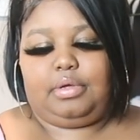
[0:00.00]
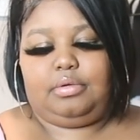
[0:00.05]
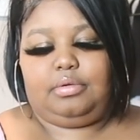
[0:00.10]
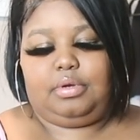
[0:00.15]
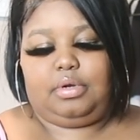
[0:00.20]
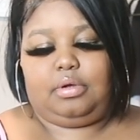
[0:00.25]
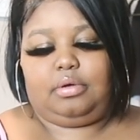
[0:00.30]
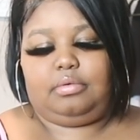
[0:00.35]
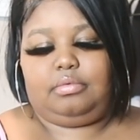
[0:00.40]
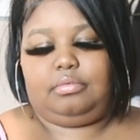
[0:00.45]

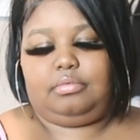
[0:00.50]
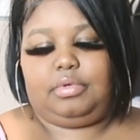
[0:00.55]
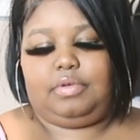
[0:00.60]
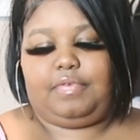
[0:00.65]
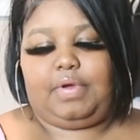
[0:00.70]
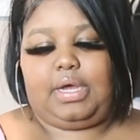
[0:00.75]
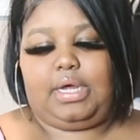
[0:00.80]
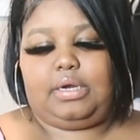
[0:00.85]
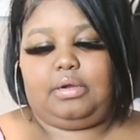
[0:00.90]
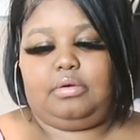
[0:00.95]
you know,
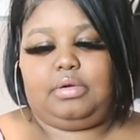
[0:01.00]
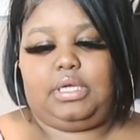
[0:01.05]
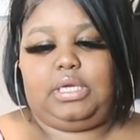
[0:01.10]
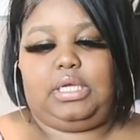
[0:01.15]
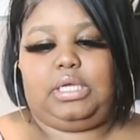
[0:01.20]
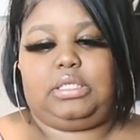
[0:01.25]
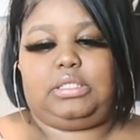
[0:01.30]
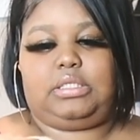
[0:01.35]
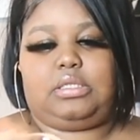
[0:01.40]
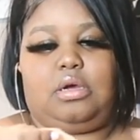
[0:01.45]
if I gotta go get
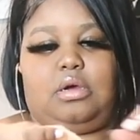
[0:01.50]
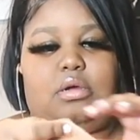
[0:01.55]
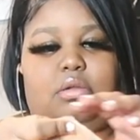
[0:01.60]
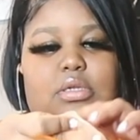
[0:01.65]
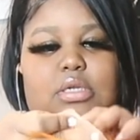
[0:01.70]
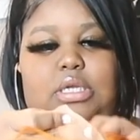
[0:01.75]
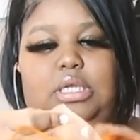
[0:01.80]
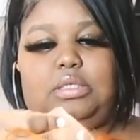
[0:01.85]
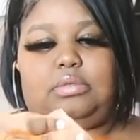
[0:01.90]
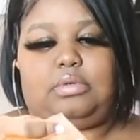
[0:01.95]
it
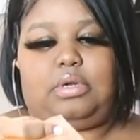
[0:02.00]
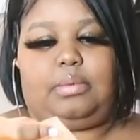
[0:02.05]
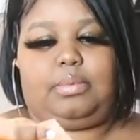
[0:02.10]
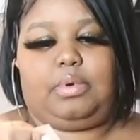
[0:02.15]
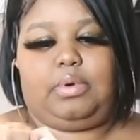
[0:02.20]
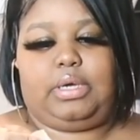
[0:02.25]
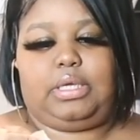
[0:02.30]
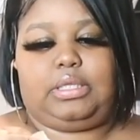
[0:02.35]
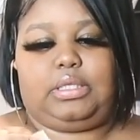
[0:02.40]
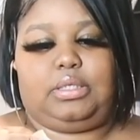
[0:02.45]
installed, then that's what I'm
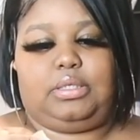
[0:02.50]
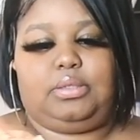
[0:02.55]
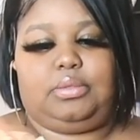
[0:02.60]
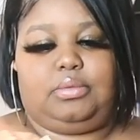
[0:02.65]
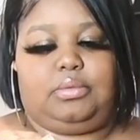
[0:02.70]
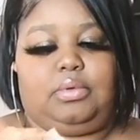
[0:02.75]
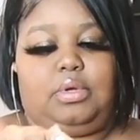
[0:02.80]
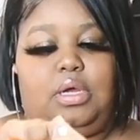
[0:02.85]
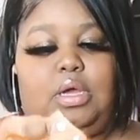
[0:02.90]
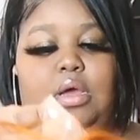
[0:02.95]
gonna have to
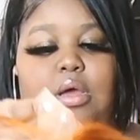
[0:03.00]
do.